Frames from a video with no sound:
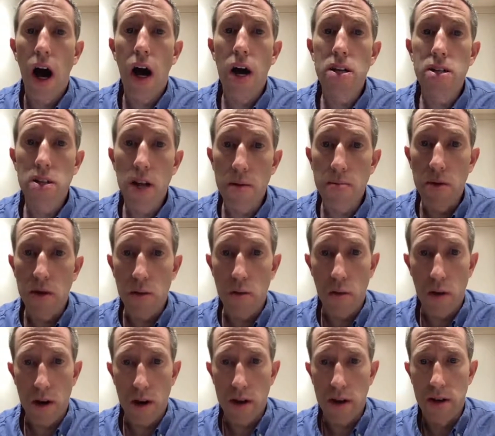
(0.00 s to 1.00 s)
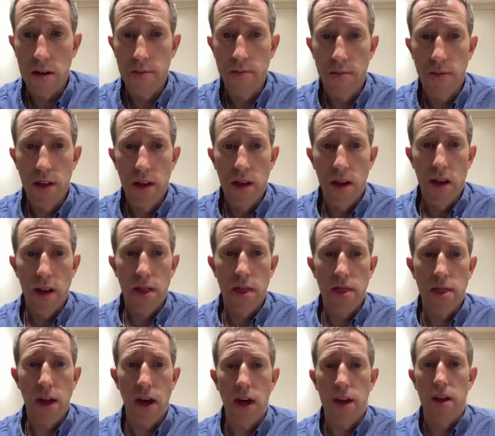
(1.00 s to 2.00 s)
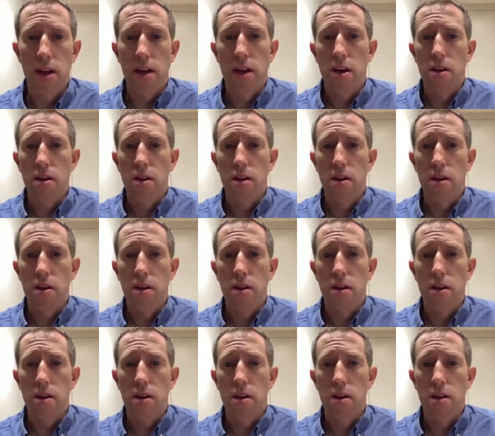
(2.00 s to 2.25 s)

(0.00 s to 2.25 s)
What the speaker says: a double work that